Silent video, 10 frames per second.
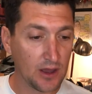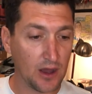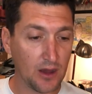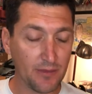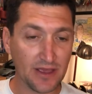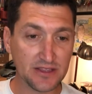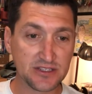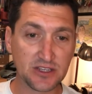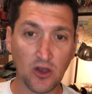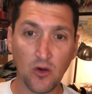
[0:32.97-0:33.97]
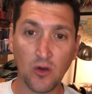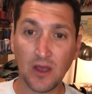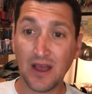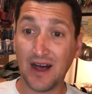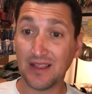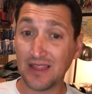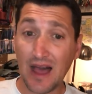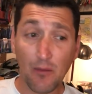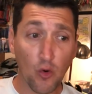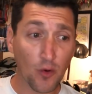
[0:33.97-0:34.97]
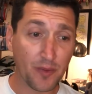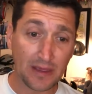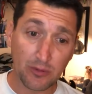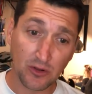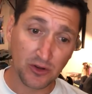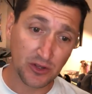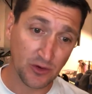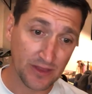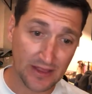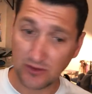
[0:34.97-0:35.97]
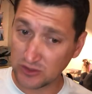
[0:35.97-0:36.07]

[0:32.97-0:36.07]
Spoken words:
And so a lot more people are doing that.